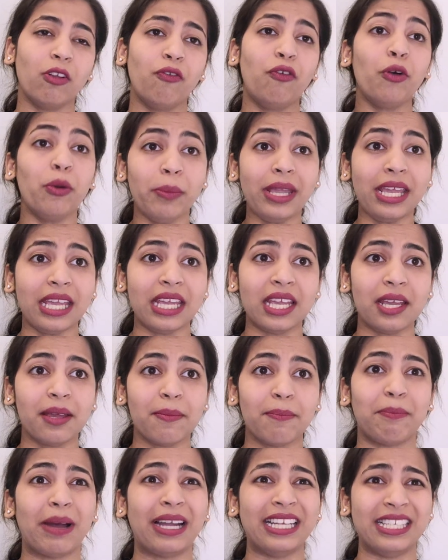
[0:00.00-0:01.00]
For me,
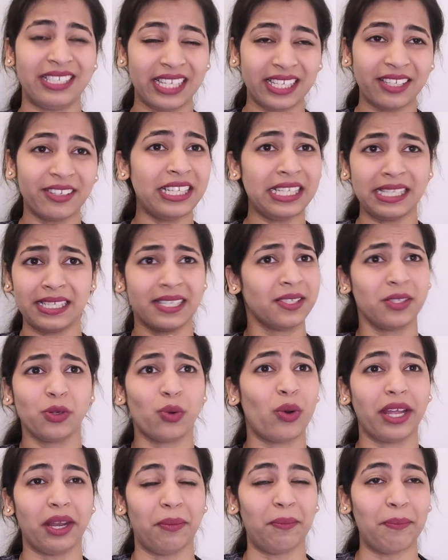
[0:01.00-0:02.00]
my degree doesn't
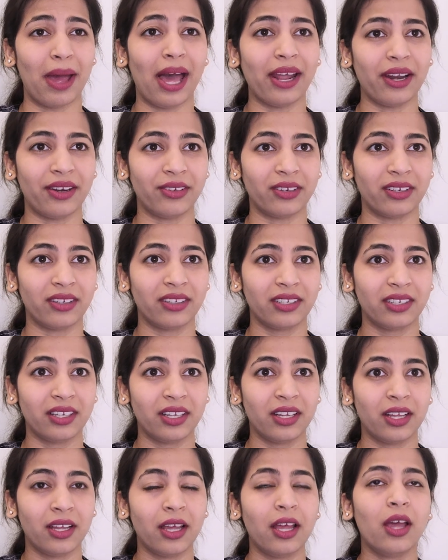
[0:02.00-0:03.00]
quite matter.
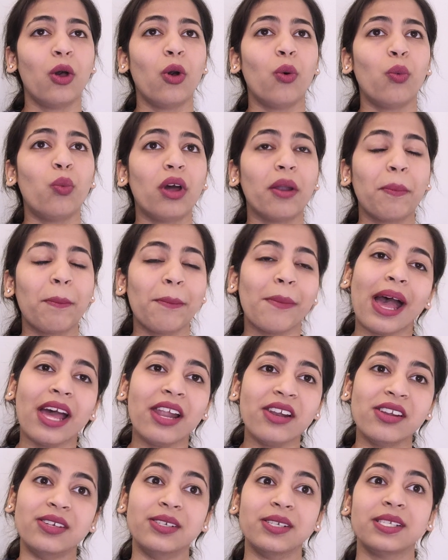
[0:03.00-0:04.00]
What
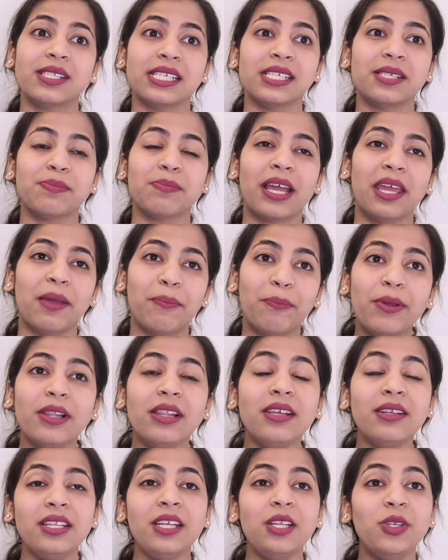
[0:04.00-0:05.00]
matters is my
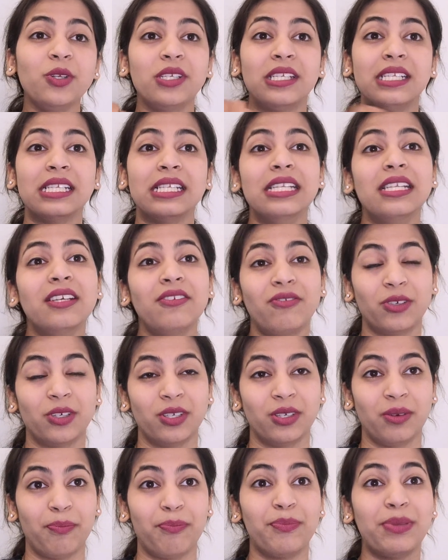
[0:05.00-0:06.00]
ability to
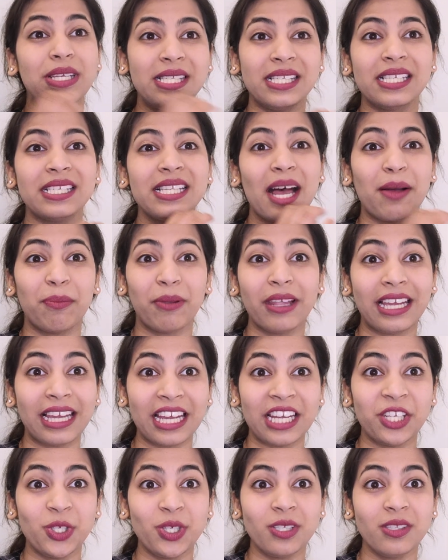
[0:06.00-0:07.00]
deliver business
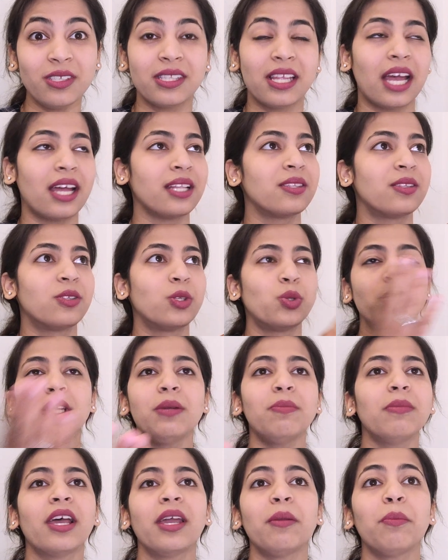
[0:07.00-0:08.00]
applications that
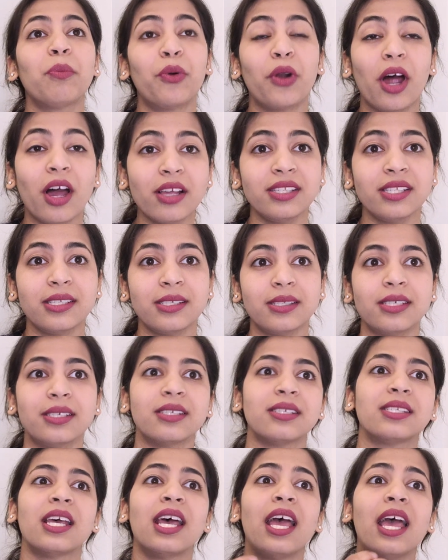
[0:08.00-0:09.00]
streamline
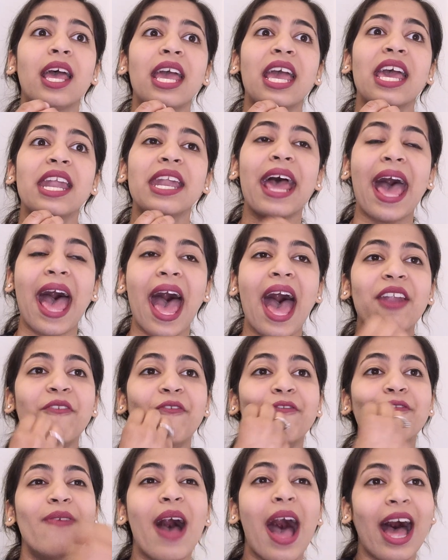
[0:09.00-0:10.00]
processes and
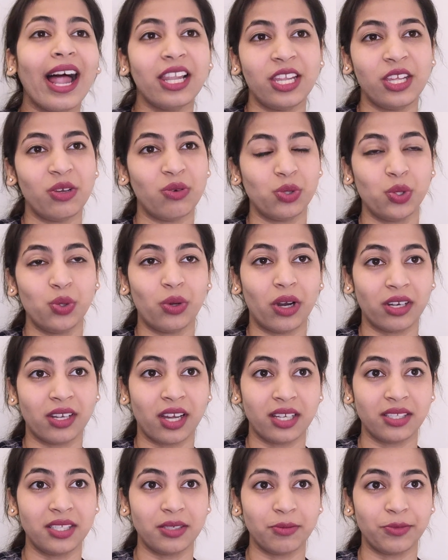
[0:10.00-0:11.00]
add value to our
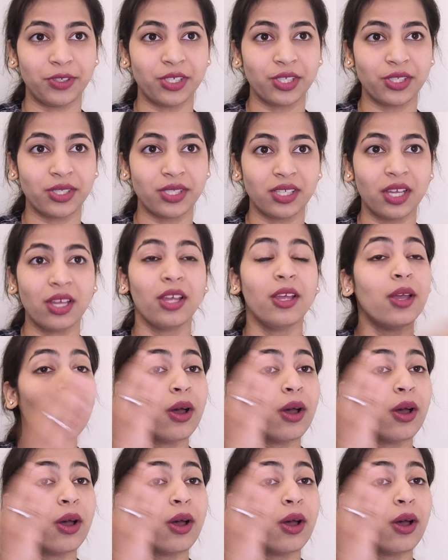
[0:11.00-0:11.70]
customers,